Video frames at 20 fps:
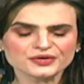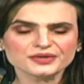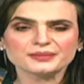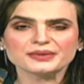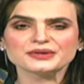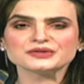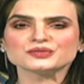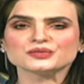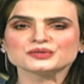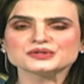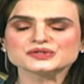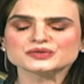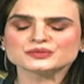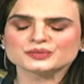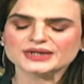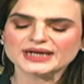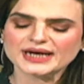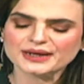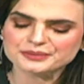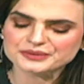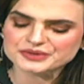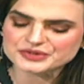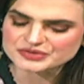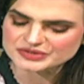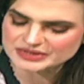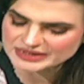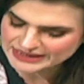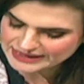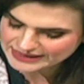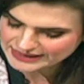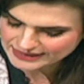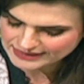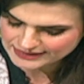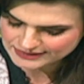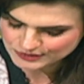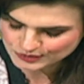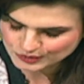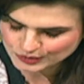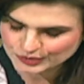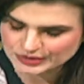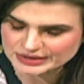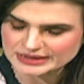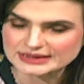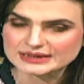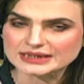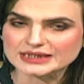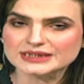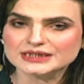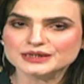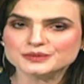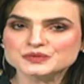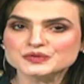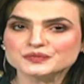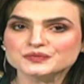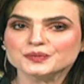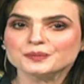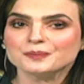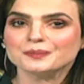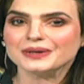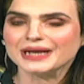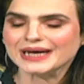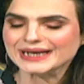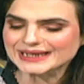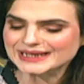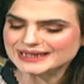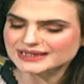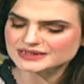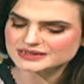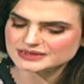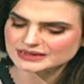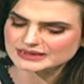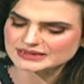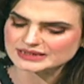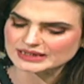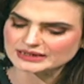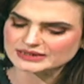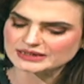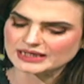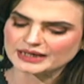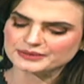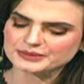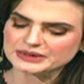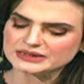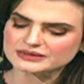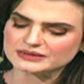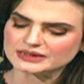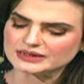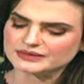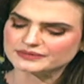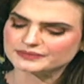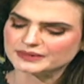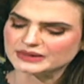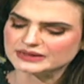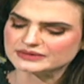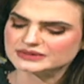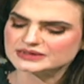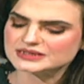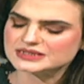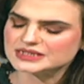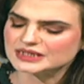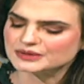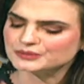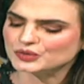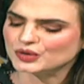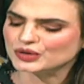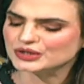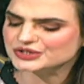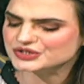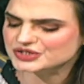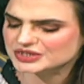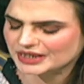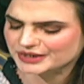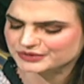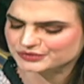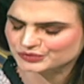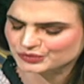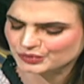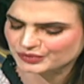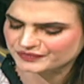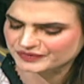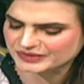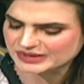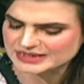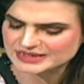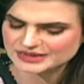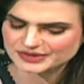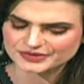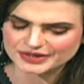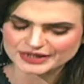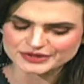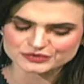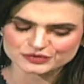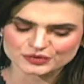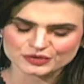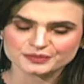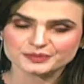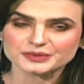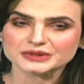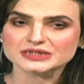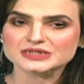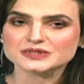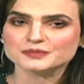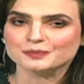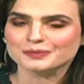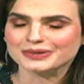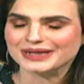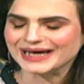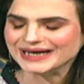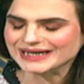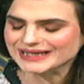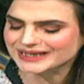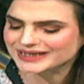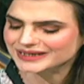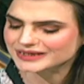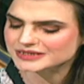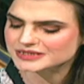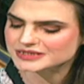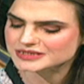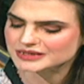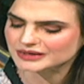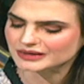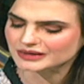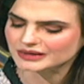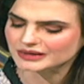about also what happened today in court in terms of the blanket, the terminology, I don't know if it's correct or not, but this blanket